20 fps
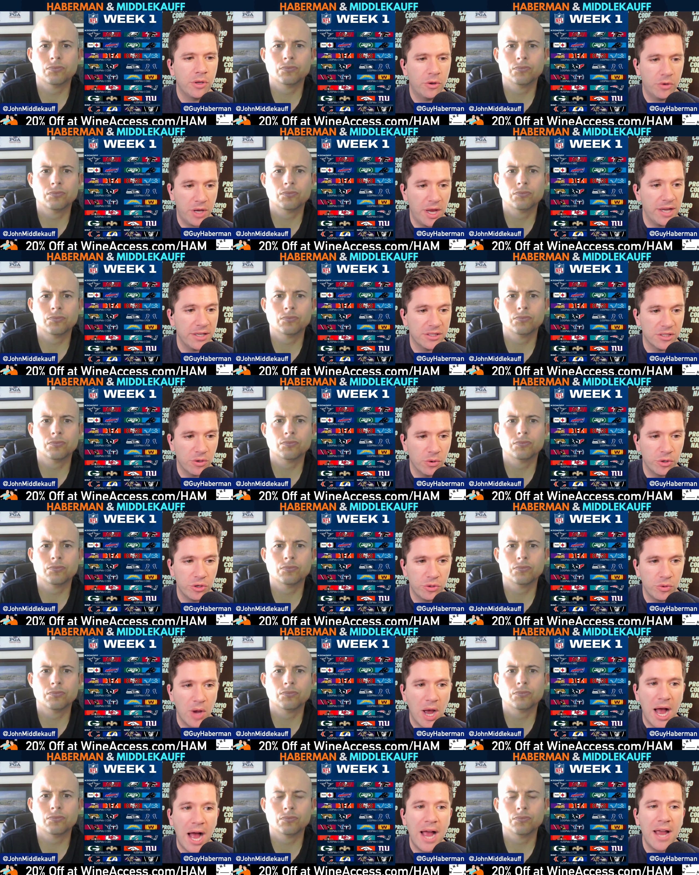Speaker 1: okay, so are you?
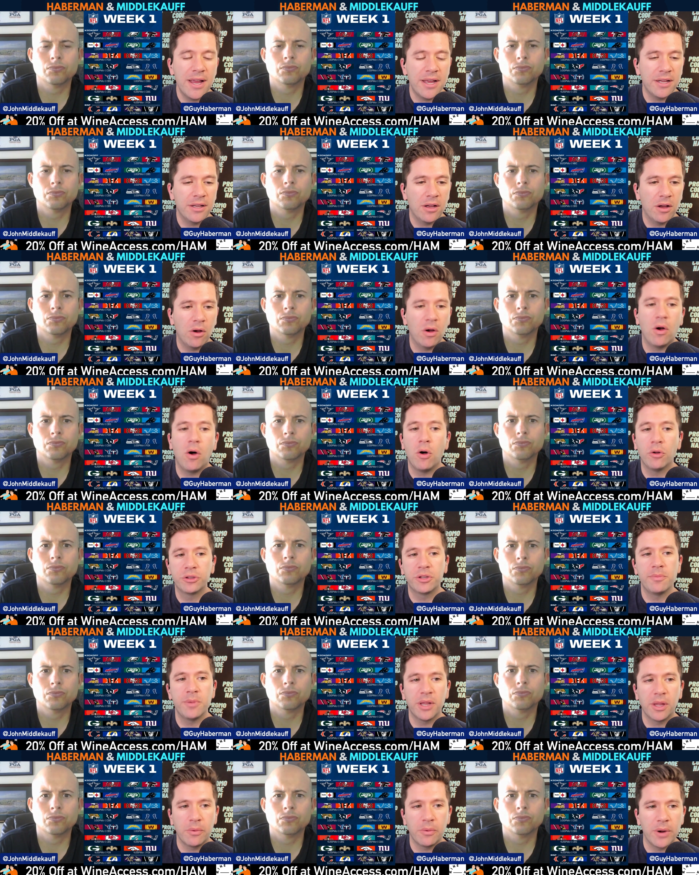I
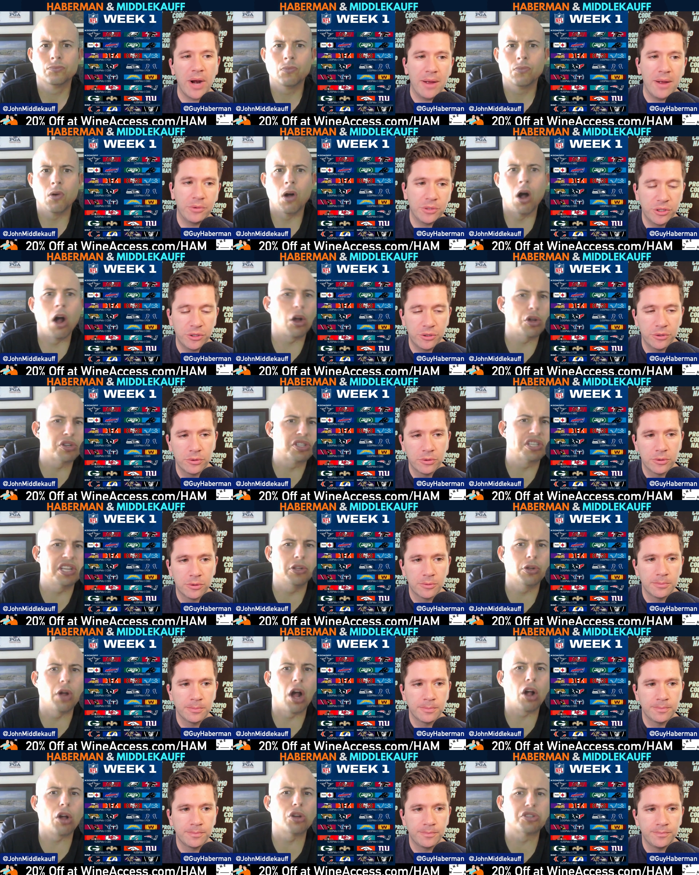ultimately what I would do. I'll go
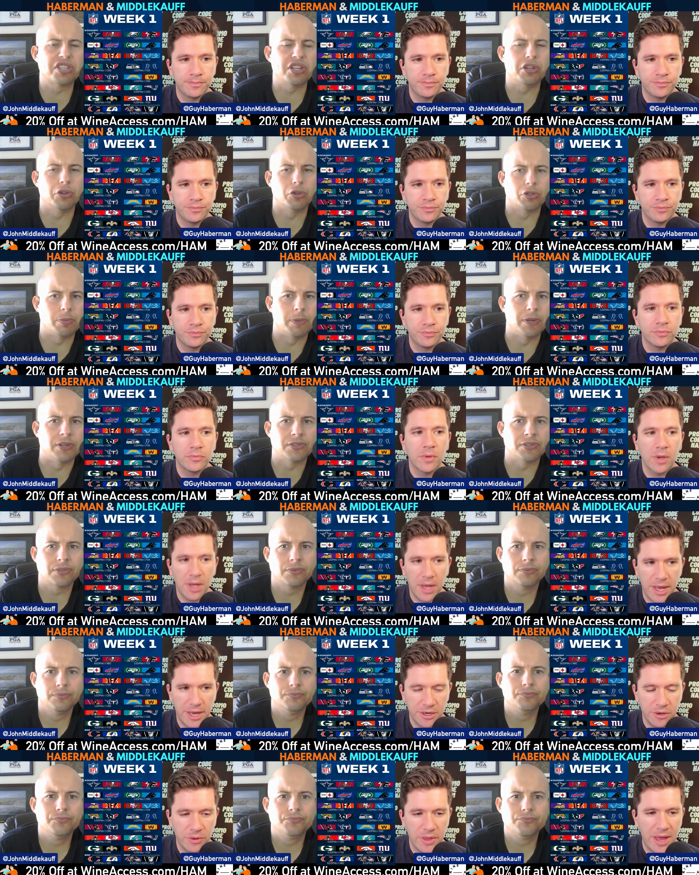Steelers. I'll go Steelers Bills.
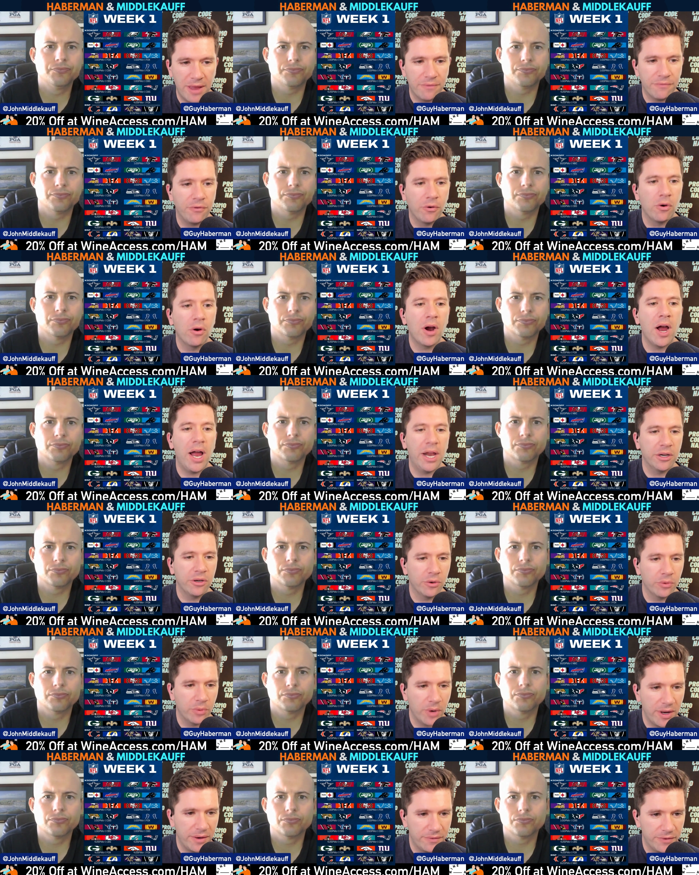I go that four. I go
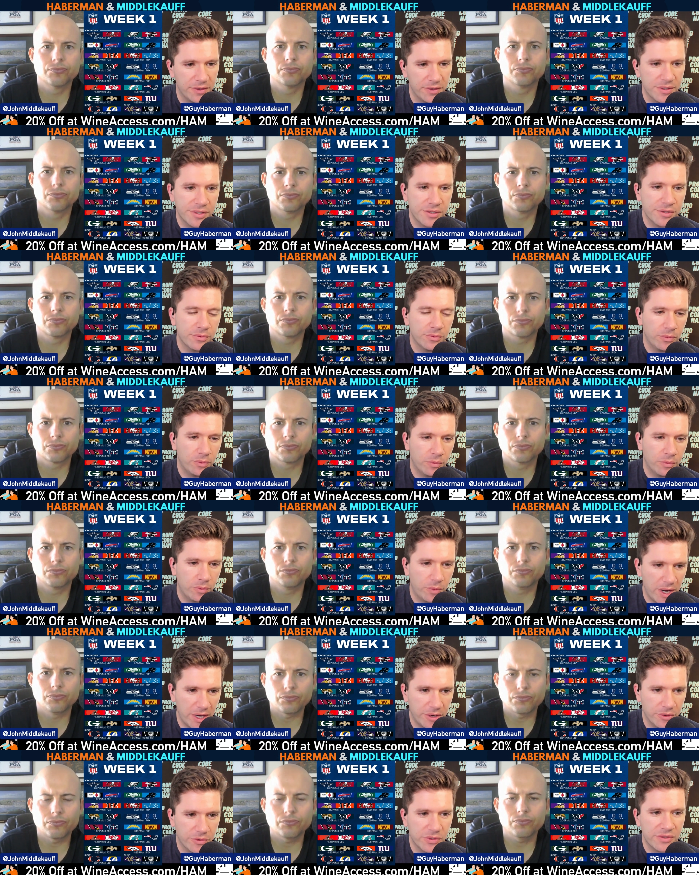Ravens
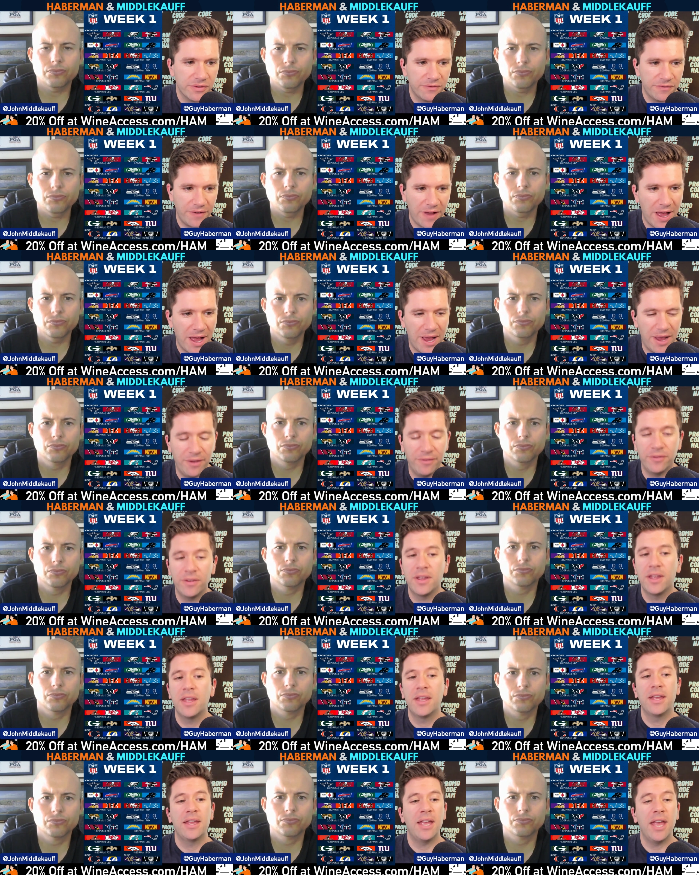Raiders five.
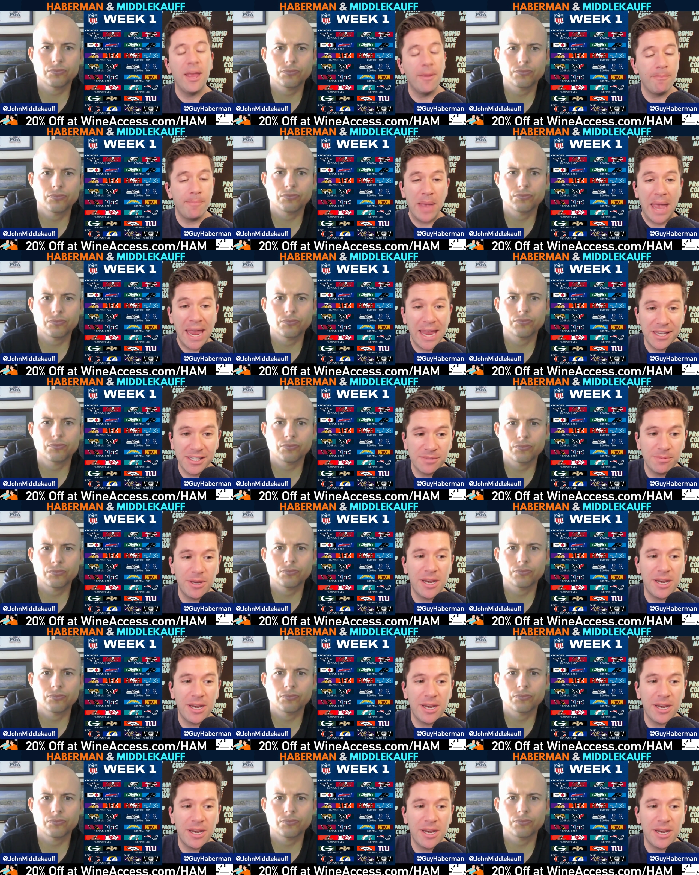It pains